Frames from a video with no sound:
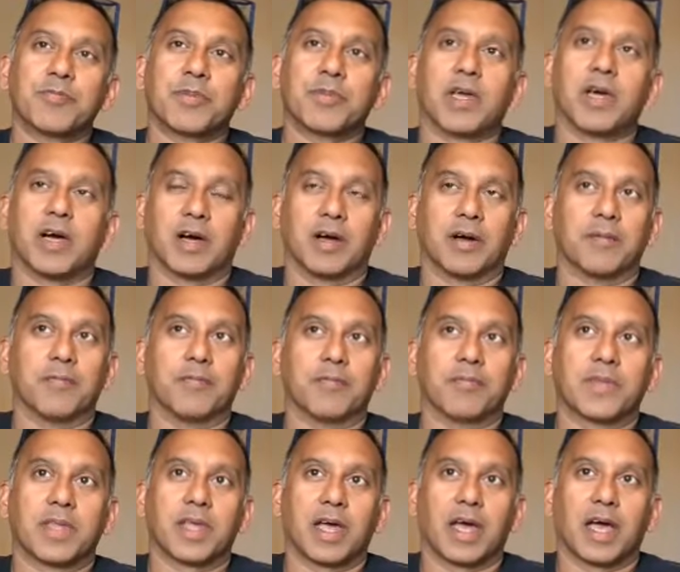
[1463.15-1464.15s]
And,
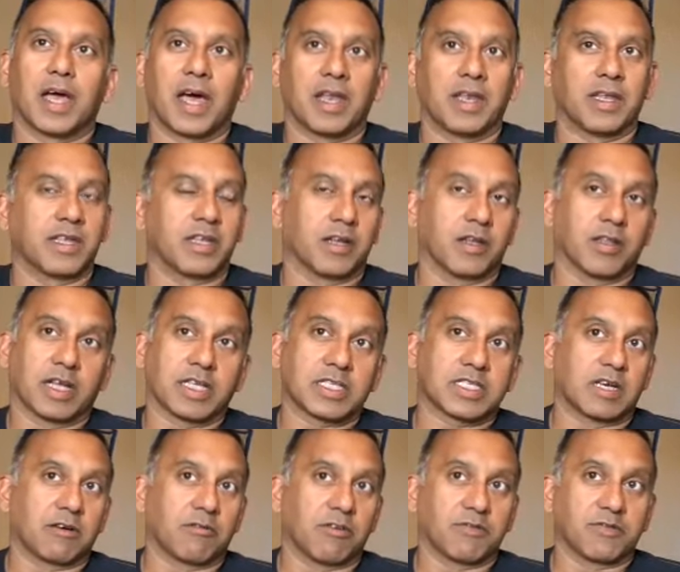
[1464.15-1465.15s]
that's
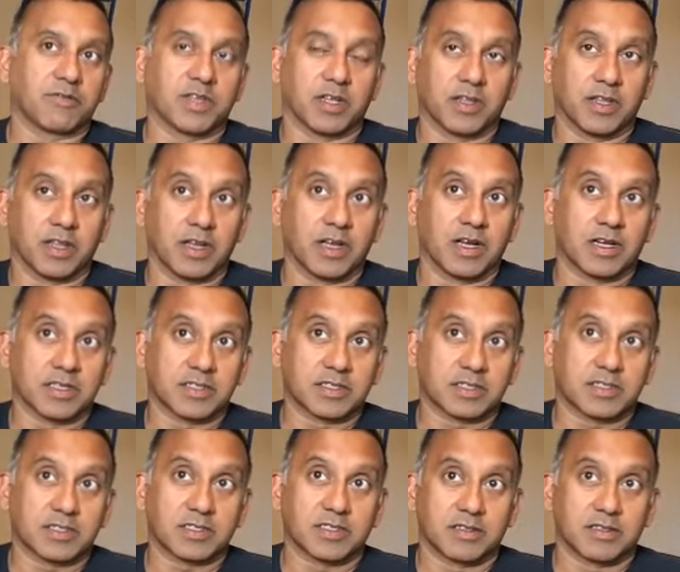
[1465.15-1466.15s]
how I've done the
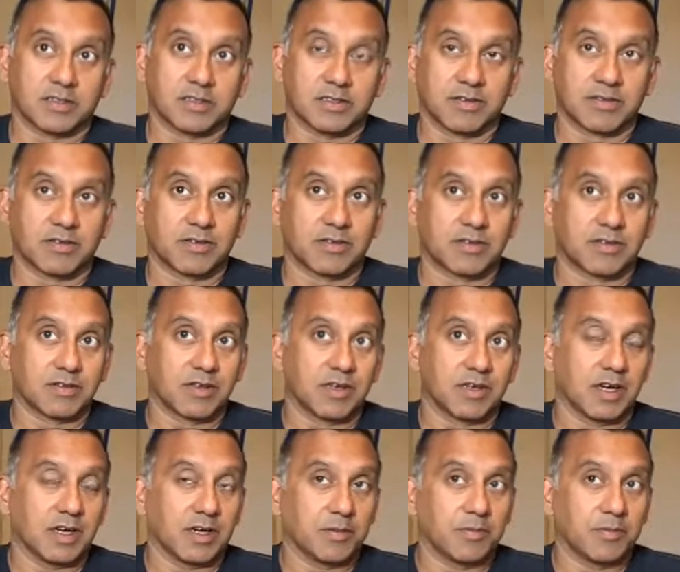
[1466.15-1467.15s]
last
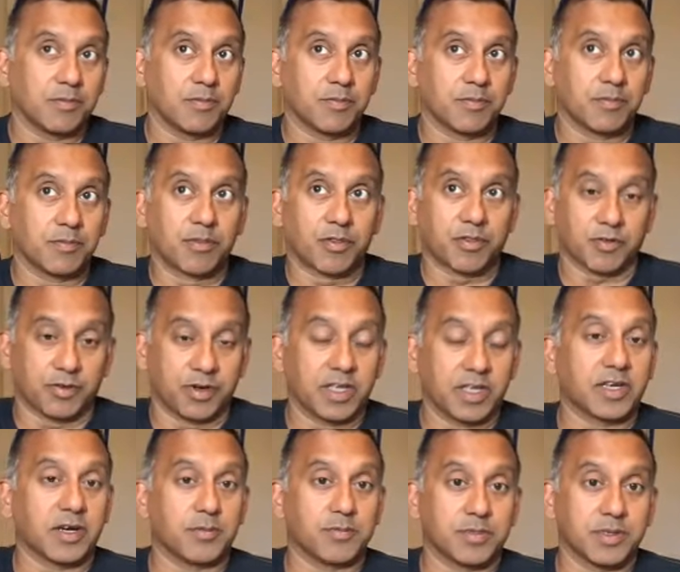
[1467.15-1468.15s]
3
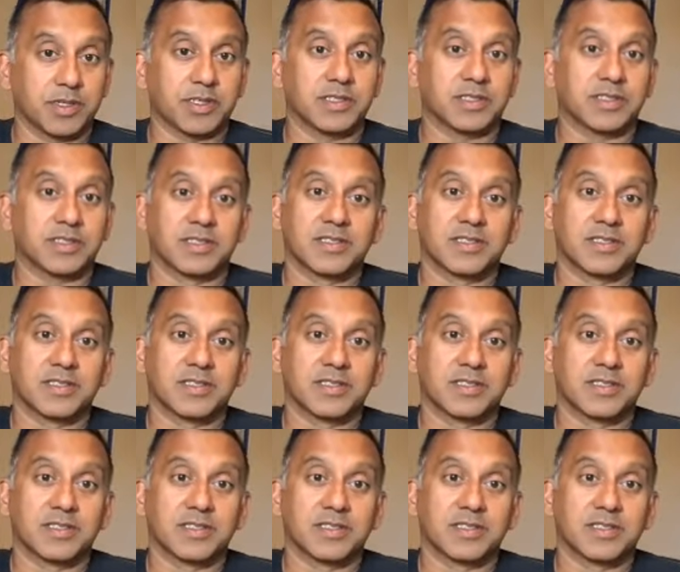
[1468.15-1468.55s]
companies.